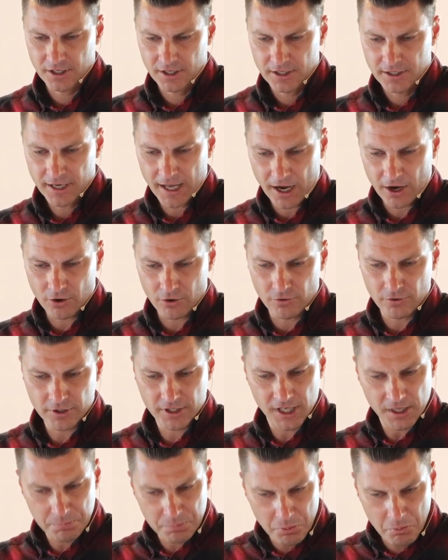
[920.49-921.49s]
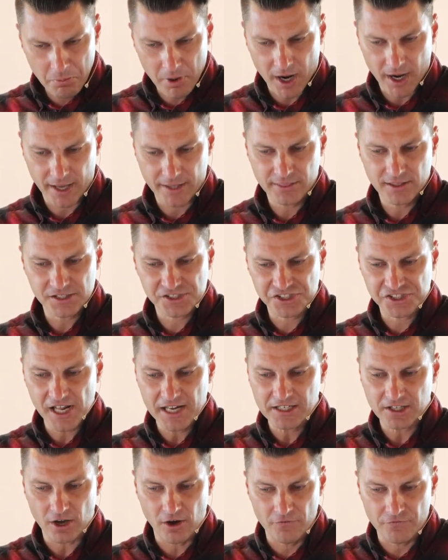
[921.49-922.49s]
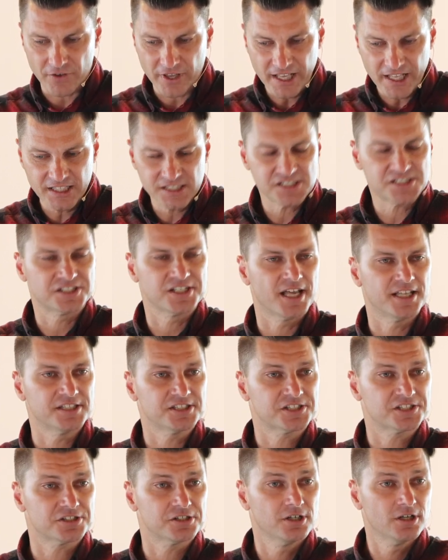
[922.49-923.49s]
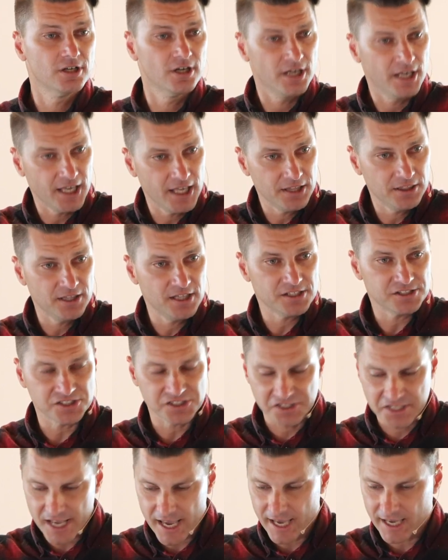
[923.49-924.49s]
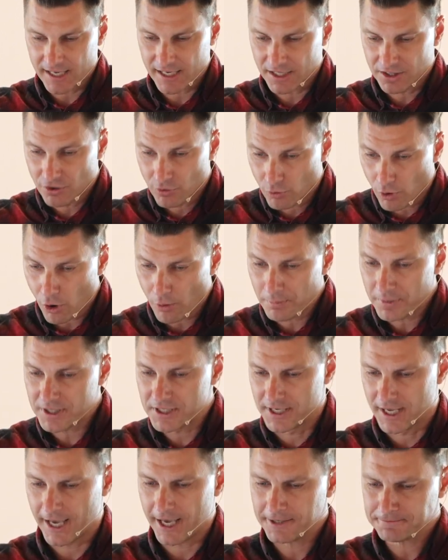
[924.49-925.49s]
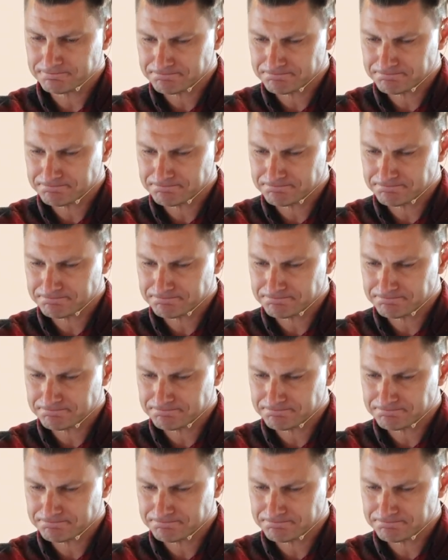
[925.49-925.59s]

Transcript: Now, keep in mind the scent of incense in this day, in the Roman day,